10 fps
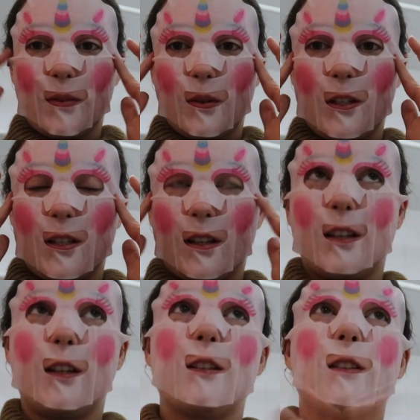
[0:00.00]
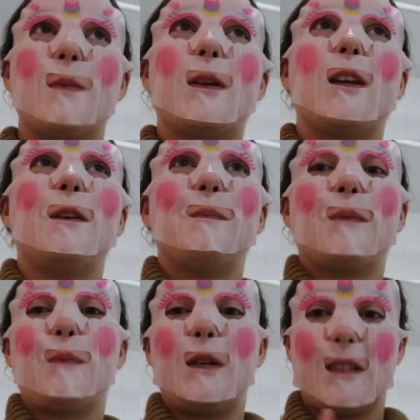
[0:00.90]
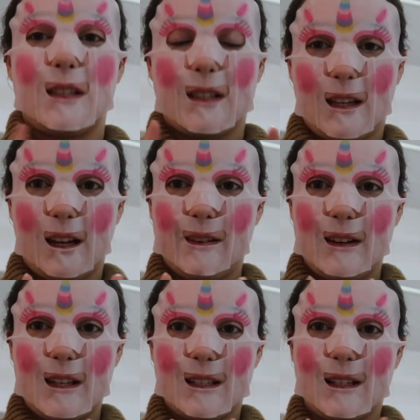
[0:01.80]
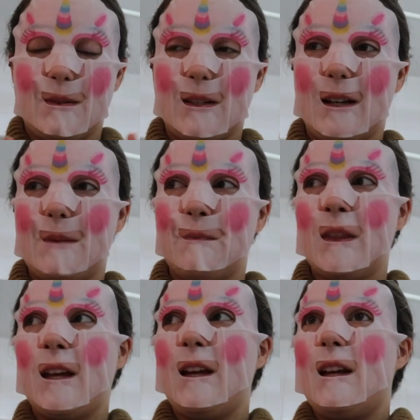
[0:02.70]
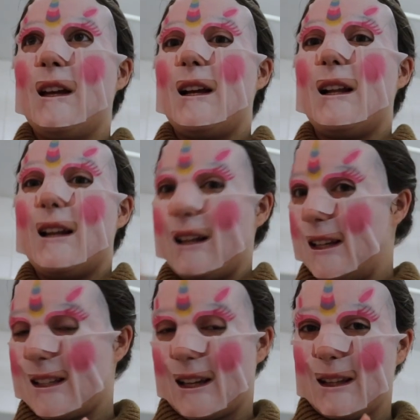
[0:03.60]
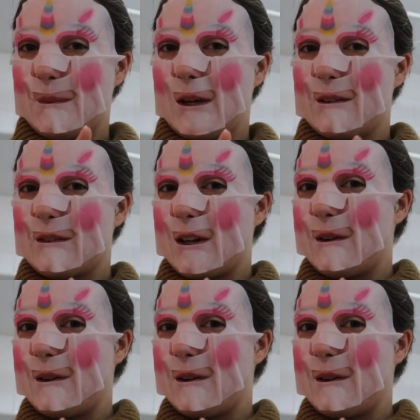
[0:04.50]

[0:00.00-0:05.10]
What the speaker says: which I think is super cute, but scary at the same time. Let's get the bath